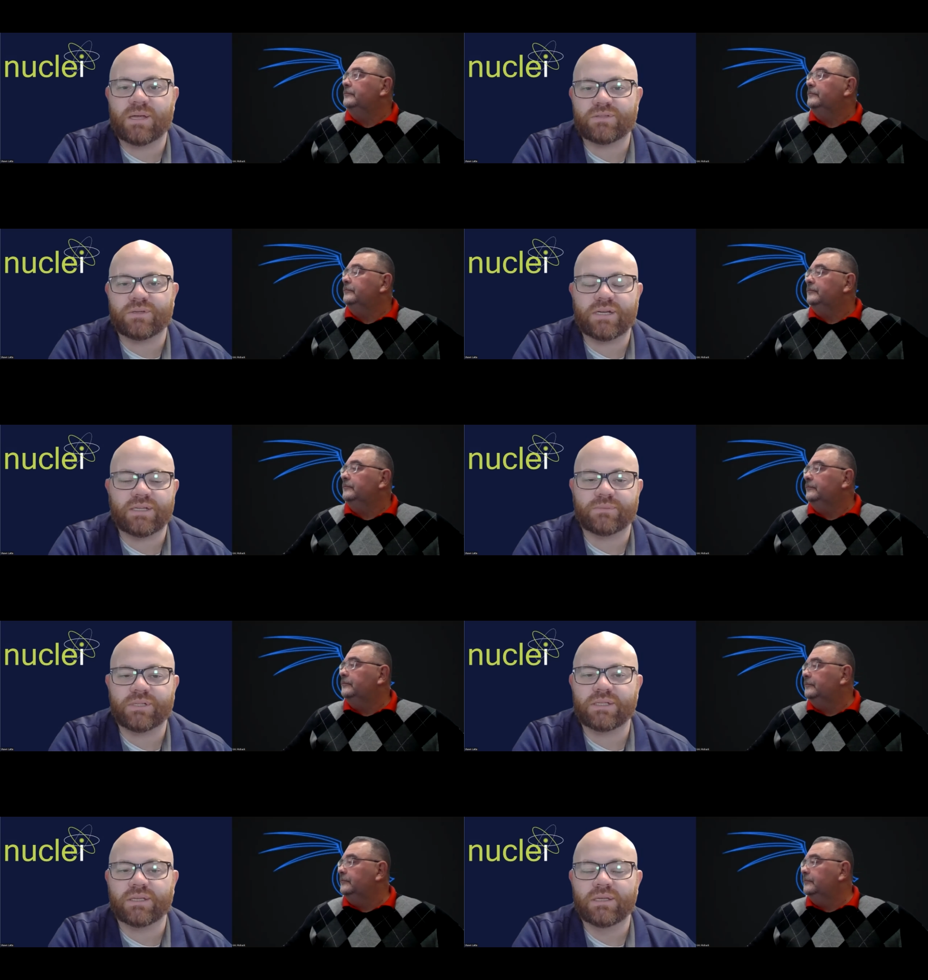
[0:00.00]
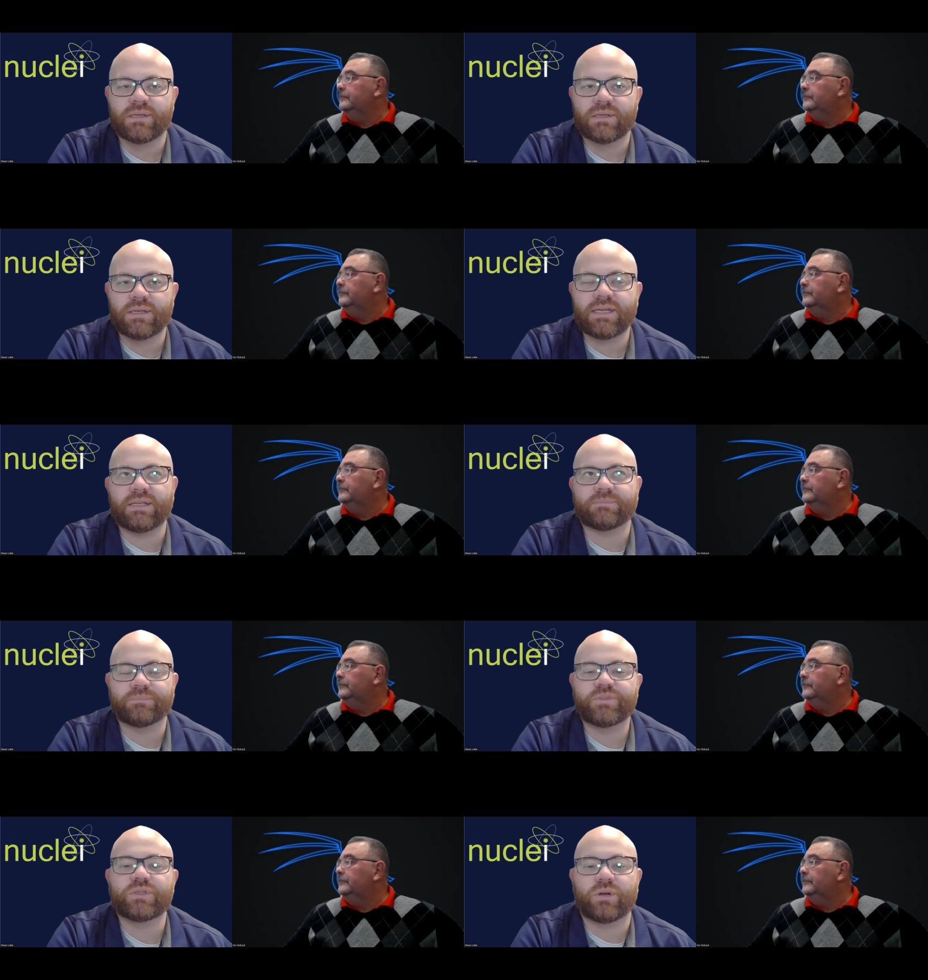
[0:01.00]
Speaker 1: models or any really
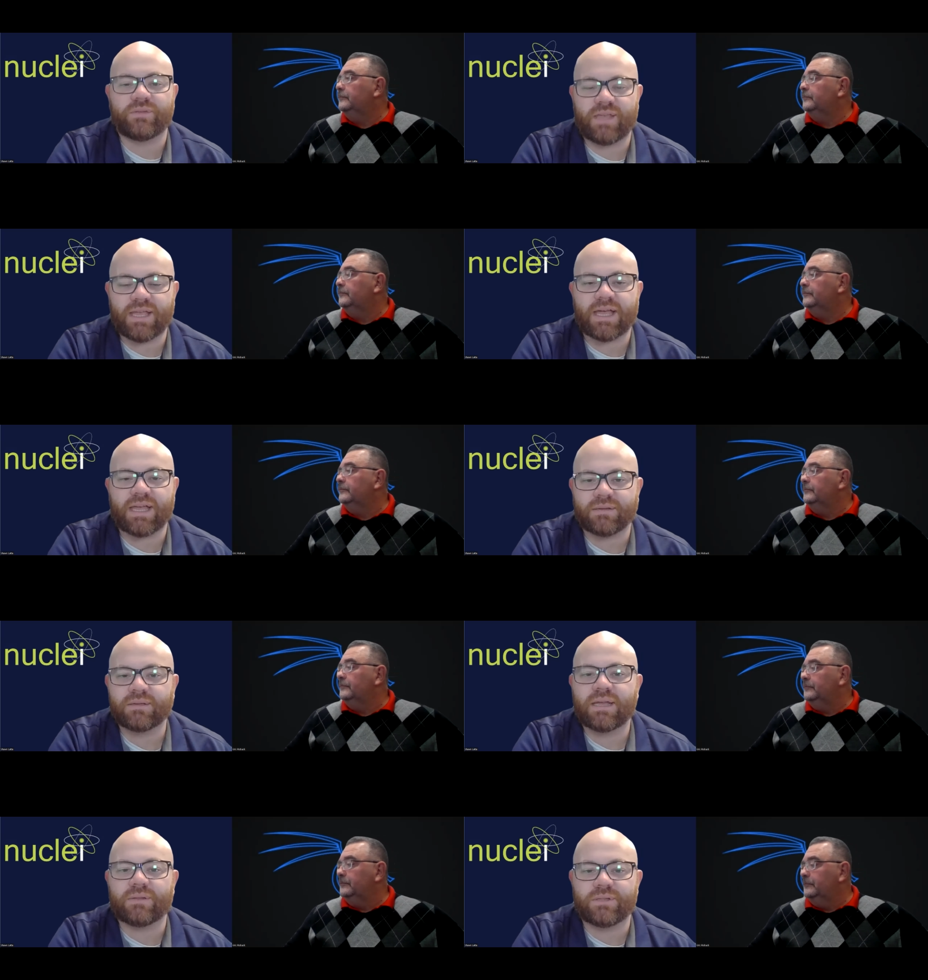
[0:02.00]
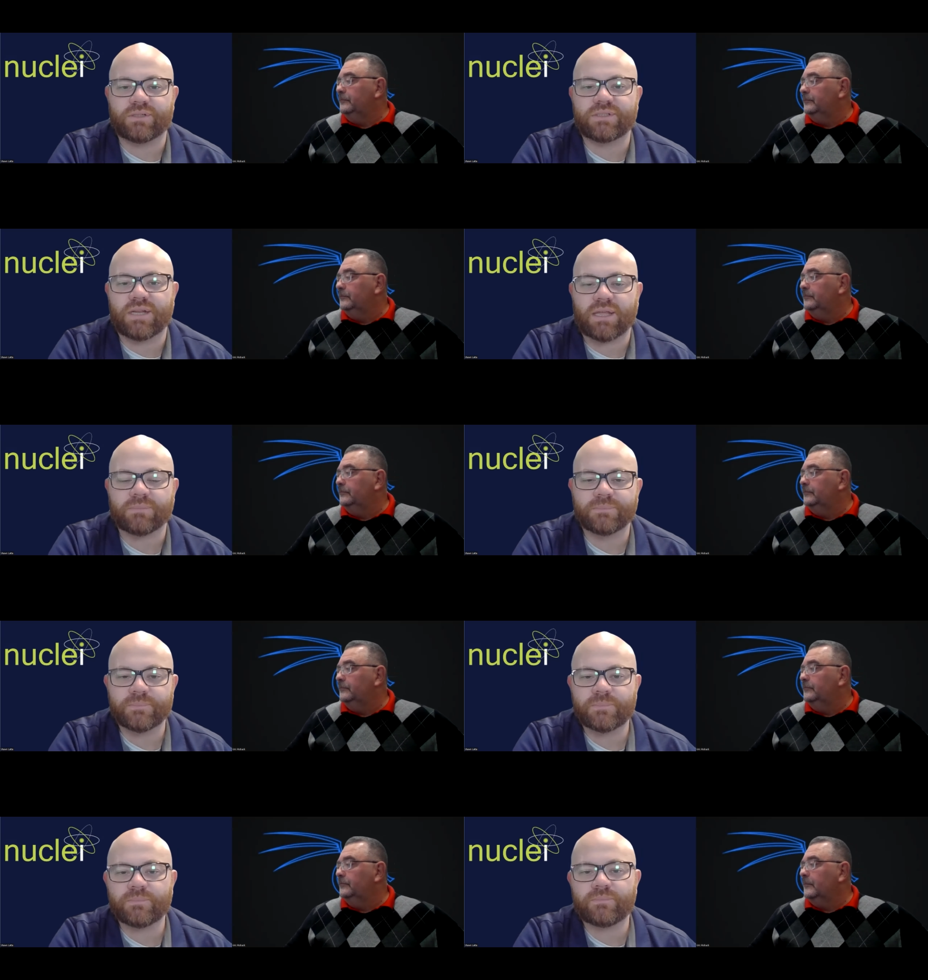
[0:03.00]
any sort of AI out there today.
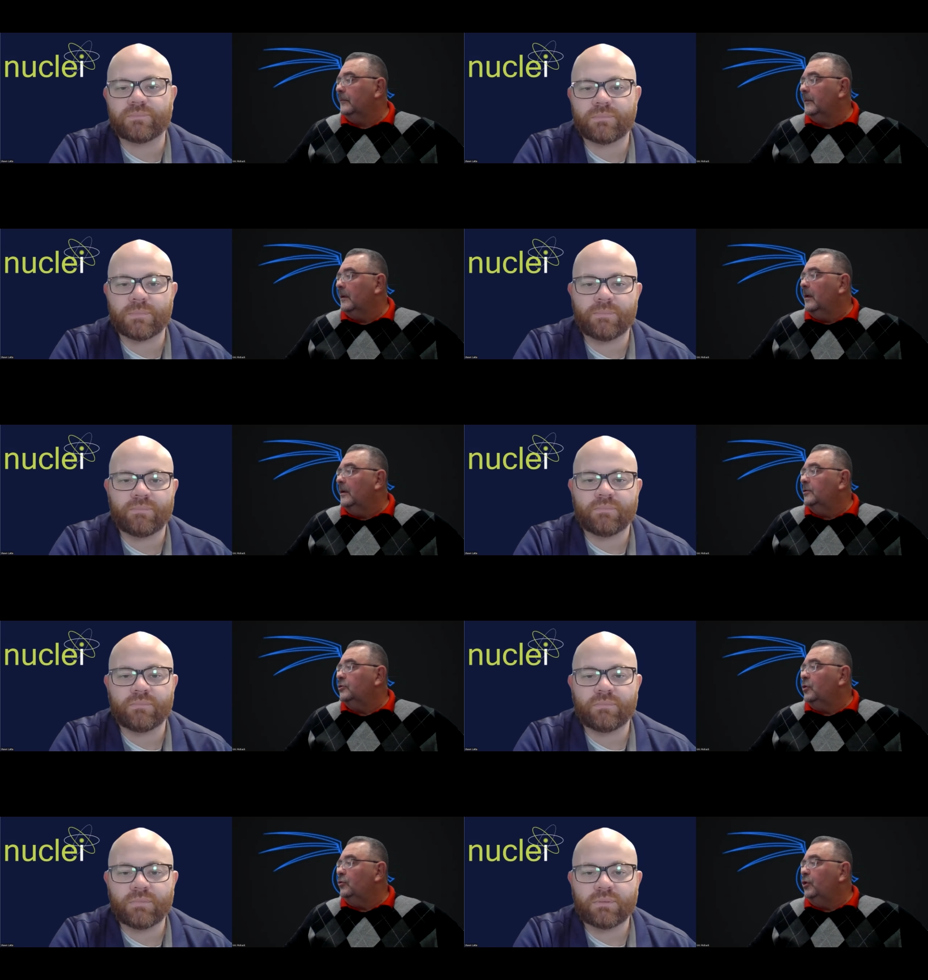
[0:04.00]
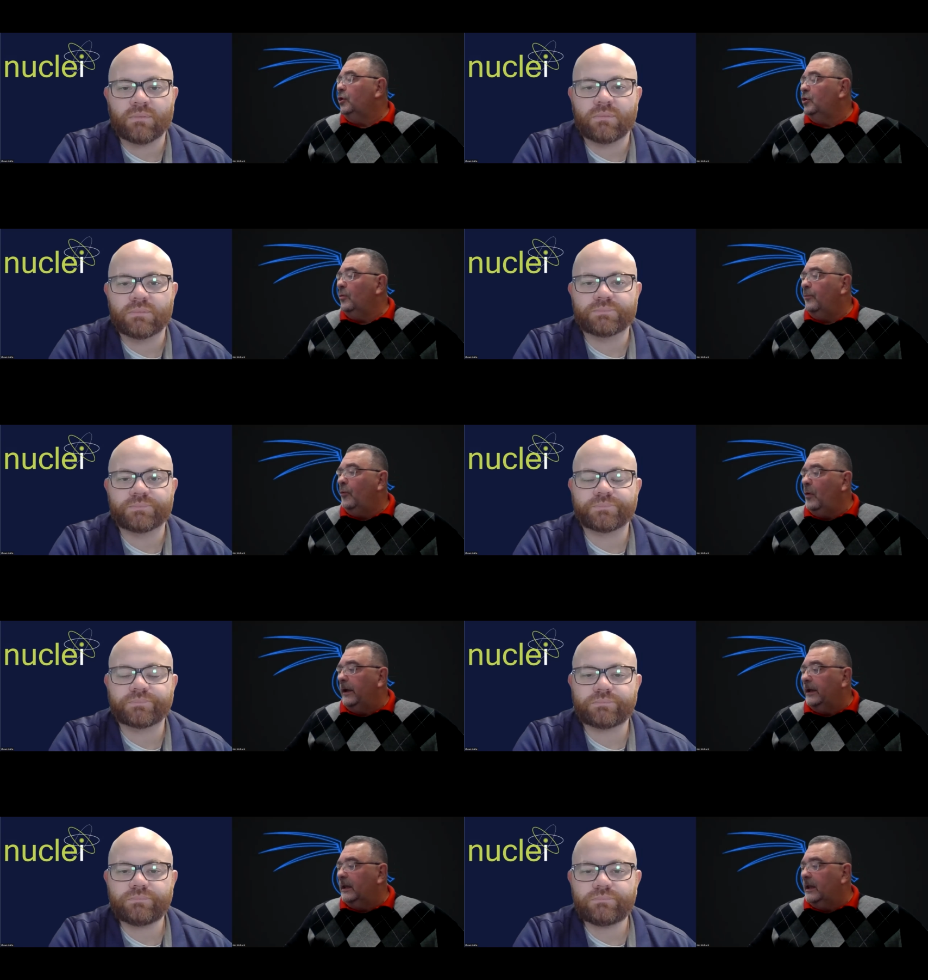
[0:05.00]
So to your
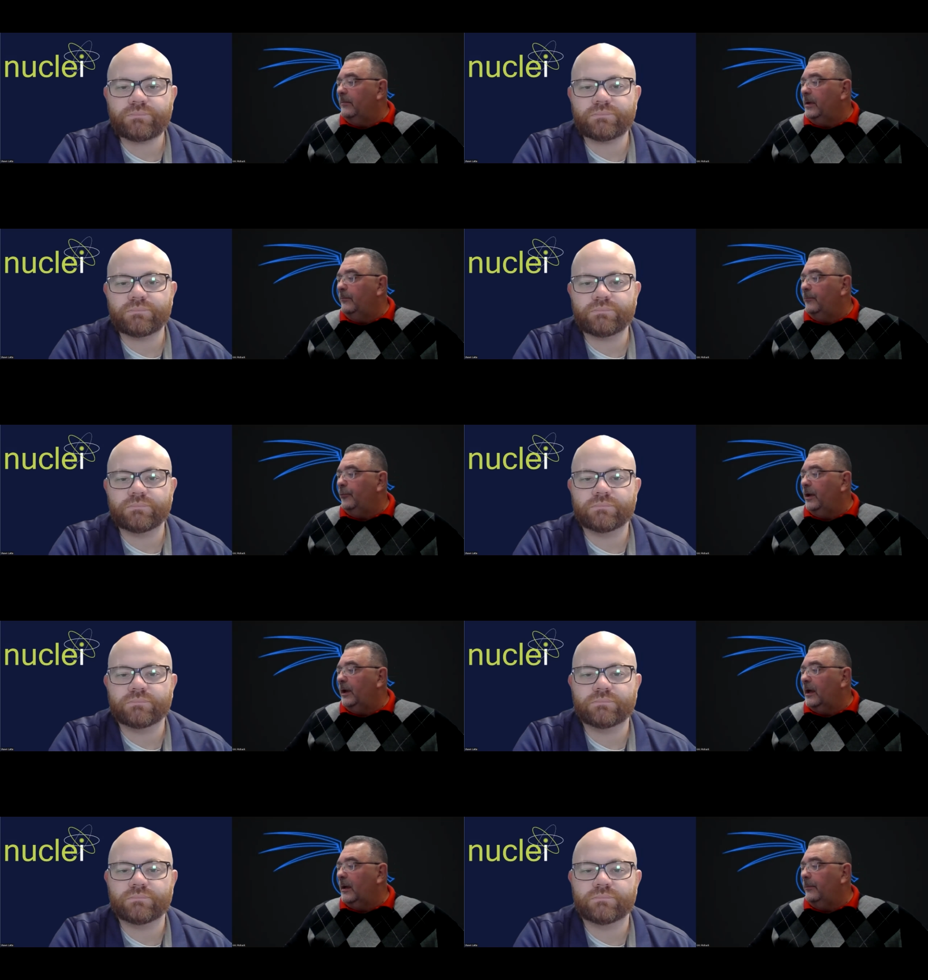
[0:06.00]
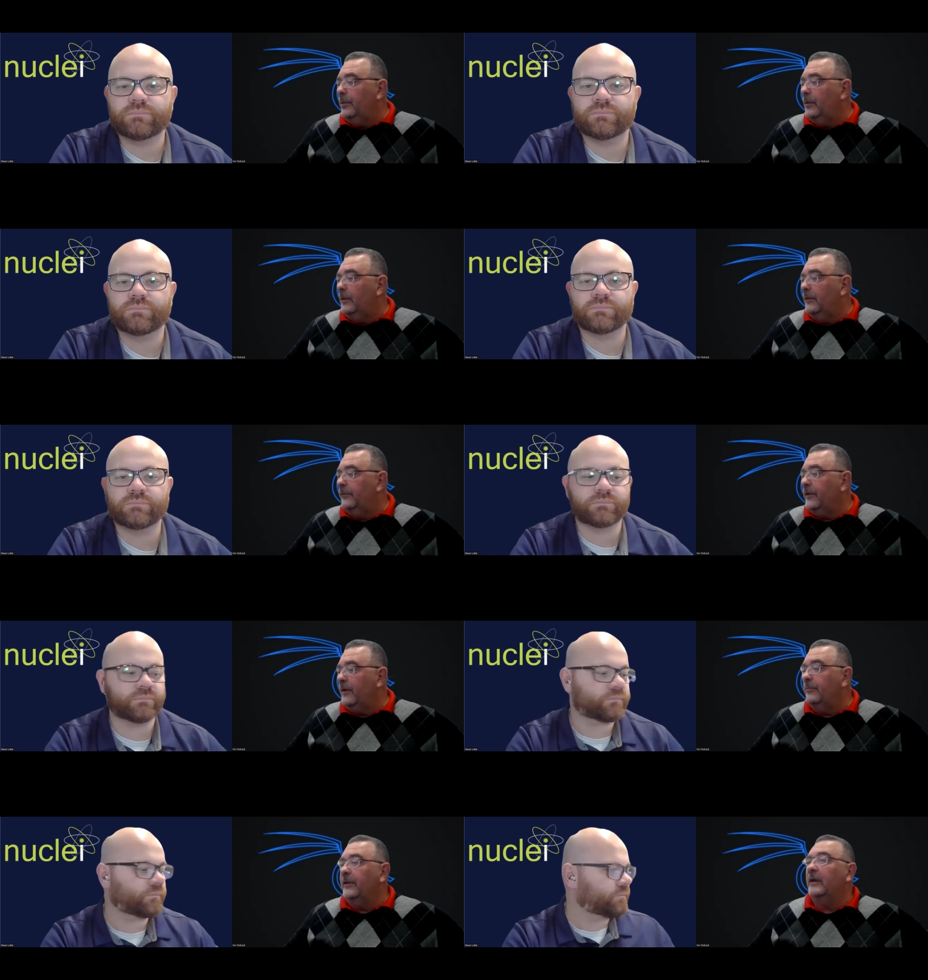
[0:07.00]
Speaker 2: point, let me bring up
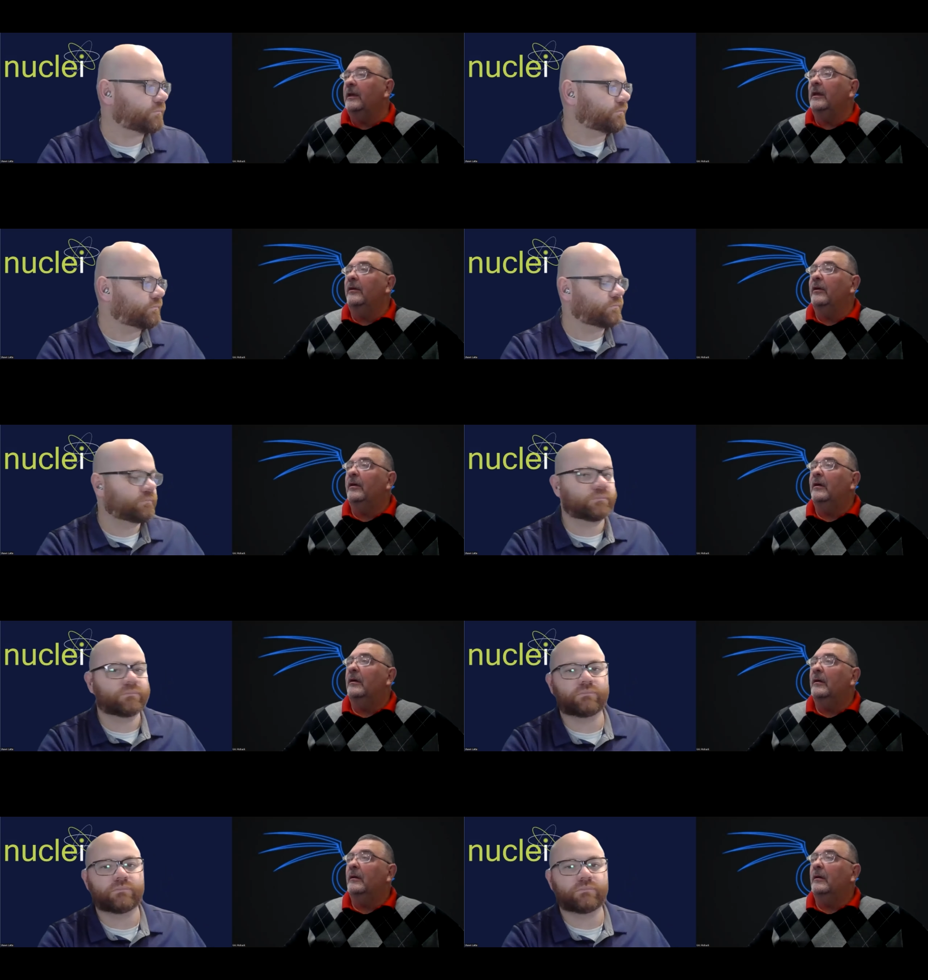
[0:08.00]
something here.